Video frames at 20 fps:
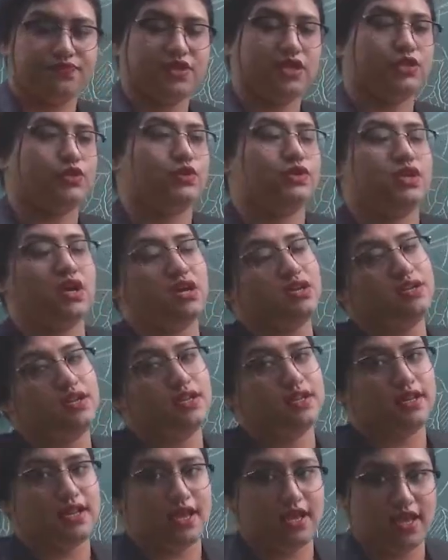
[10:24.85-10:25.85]
They do not
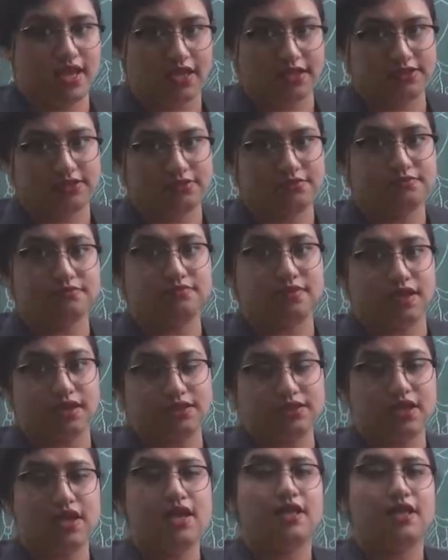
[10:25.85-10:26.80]
lay eggs, but